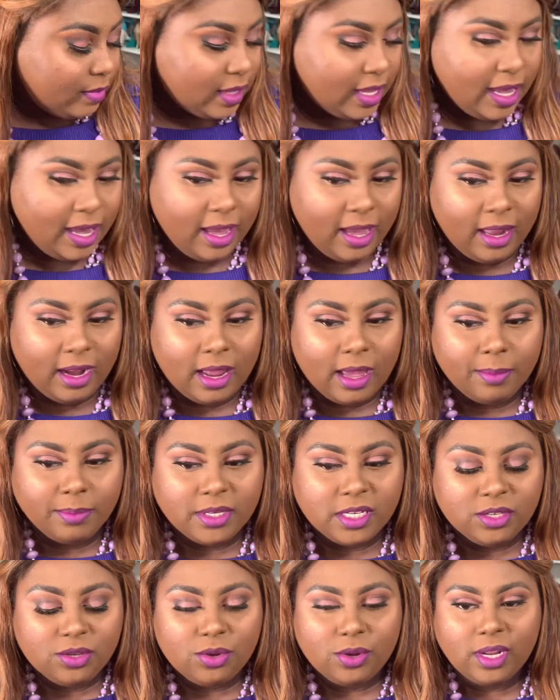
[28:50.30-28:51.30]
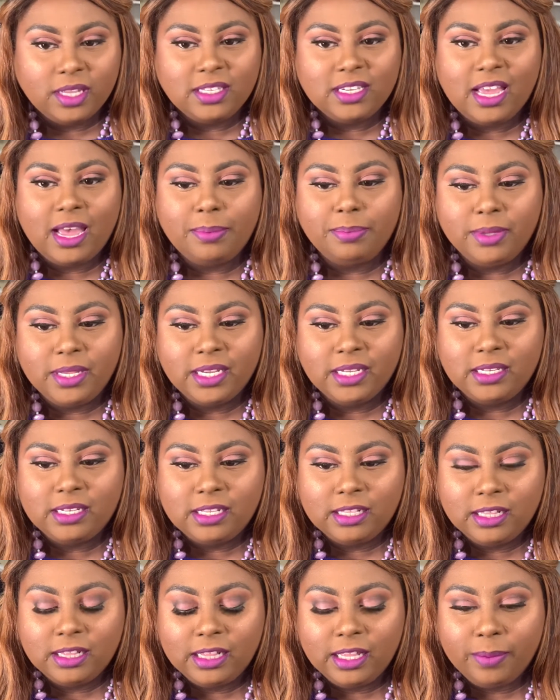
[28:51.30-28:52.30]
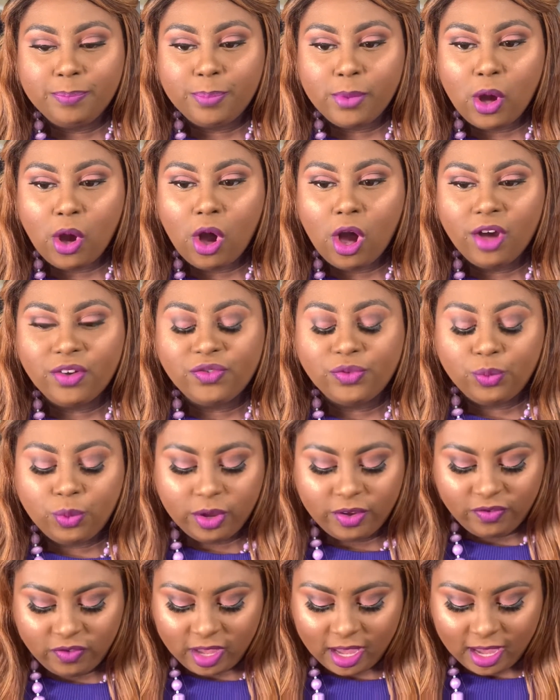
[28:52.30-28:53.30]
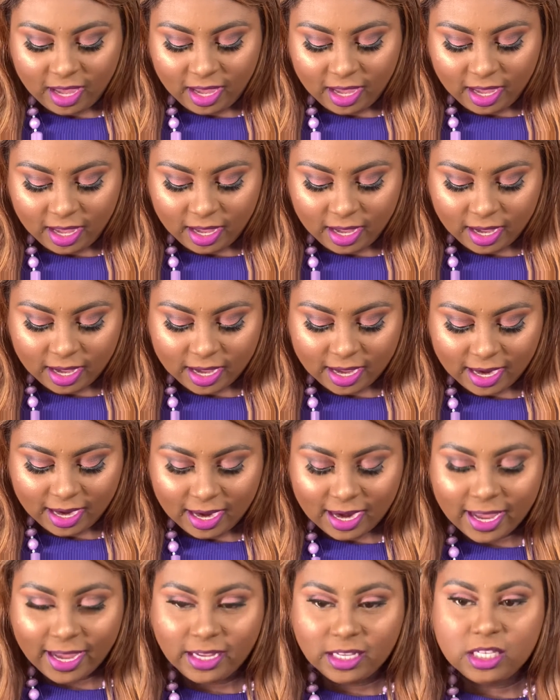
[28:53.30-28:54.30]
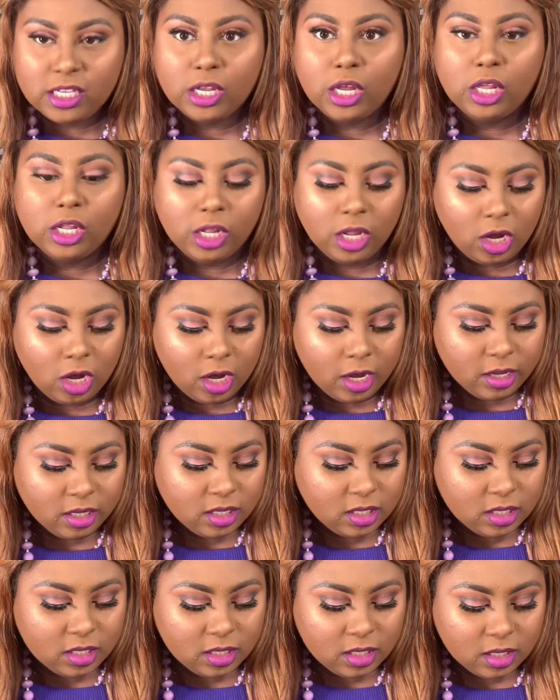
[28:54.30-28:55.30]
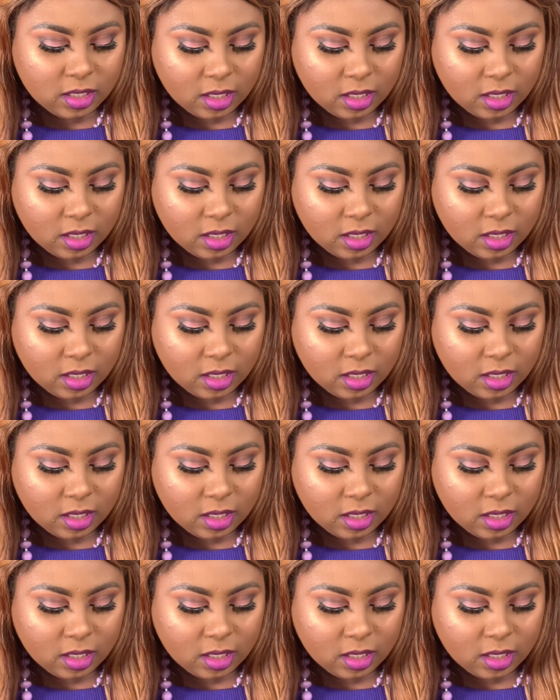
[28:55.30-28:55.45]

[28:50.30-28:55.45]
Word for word: And I'm just going to top this lip off with a nice gloss.